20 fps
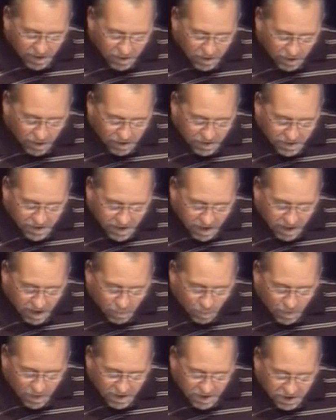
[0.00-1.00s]
because
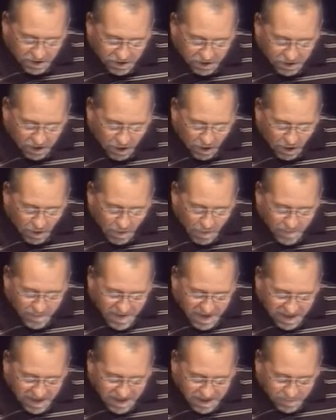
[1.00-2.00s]
there was so
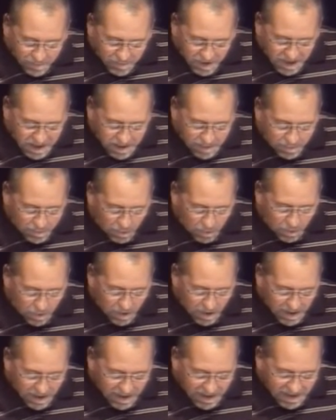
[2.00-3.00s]
many
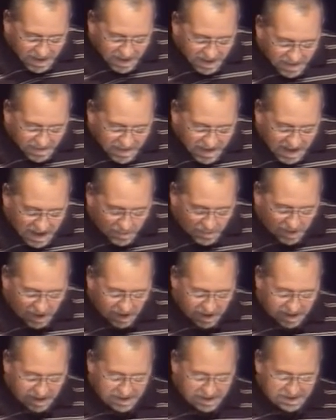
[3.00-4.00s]
people in that
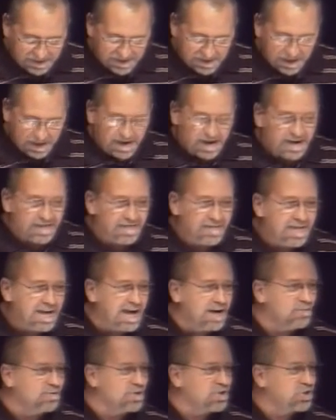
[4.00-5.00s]
place.
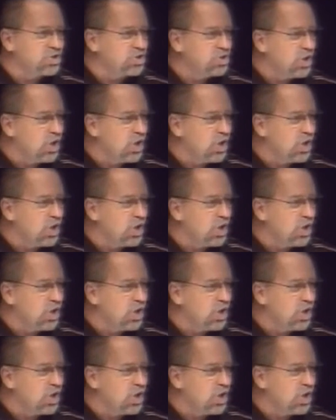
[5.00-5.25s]
There were